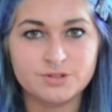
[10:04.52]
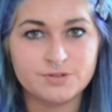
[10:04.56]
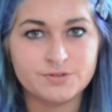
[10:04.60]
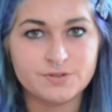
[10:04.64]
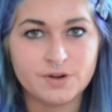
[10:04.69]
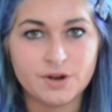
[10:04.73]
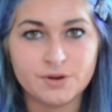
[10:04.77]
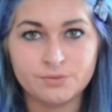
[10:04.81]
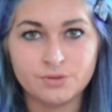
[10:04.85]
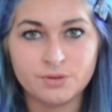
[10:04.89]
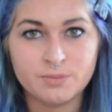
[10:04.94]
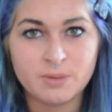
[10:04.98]

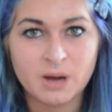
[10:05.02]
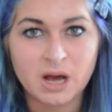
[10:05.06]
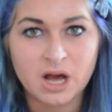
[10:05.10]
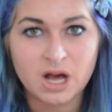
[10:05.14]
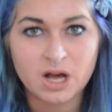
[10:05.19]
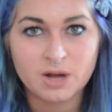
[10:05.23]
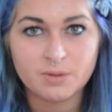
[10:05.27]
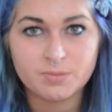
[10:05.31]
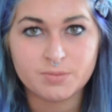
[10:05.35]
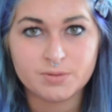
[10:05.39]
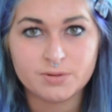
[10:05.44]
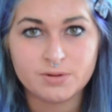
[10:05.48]
phone them
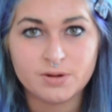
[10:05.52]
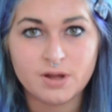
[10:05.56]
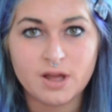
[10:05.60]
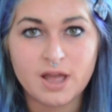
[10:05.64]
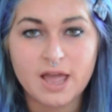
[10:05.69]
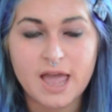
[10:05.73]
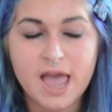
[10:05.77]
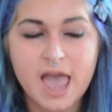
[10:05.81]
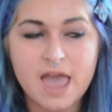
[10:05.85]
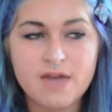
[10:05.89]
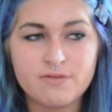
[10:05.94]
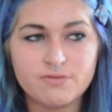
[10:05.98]
up.
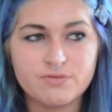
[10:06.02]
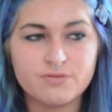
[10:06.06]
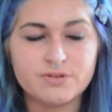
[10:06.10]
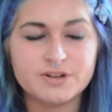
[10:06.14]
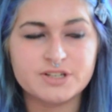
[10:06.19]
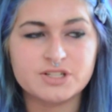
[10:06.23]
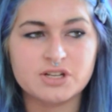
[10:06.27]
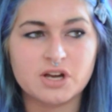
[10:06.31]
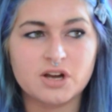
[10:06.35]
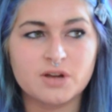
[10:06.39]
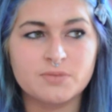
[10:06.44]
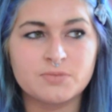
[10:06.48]
Every
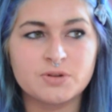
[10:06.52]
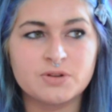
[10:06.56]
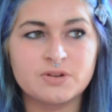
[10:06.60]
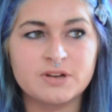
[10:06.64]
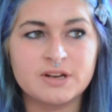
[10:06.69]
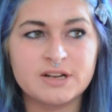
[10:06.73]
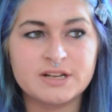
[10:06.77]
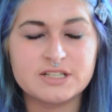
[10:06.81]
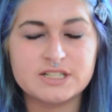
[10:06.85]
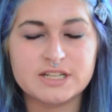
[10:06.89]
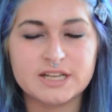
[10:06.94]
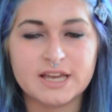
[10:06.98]
time you
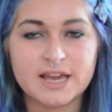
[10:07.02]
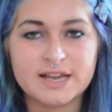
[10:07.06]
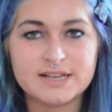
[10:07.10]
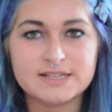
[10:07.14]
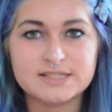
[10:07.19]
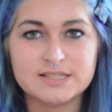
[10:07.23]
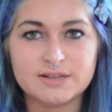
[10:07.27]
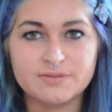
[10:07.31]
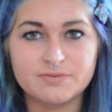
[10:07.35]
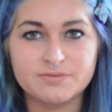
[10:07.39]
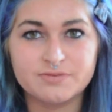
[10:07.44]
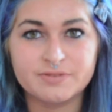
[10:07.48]
need to get
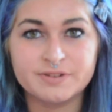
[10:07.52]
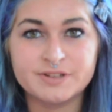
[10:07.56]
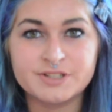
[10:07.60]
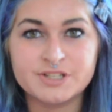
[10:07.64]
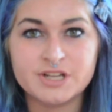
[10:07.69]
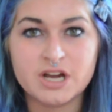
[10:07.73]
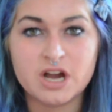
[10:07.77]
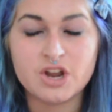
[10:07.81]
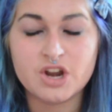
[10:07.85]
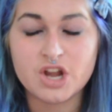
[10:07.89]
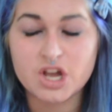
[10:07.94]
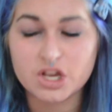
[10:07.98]
something
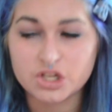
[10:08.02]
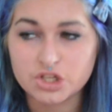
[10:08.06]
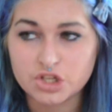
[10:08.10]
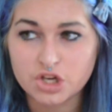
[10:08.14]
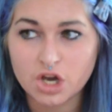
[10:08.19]
done,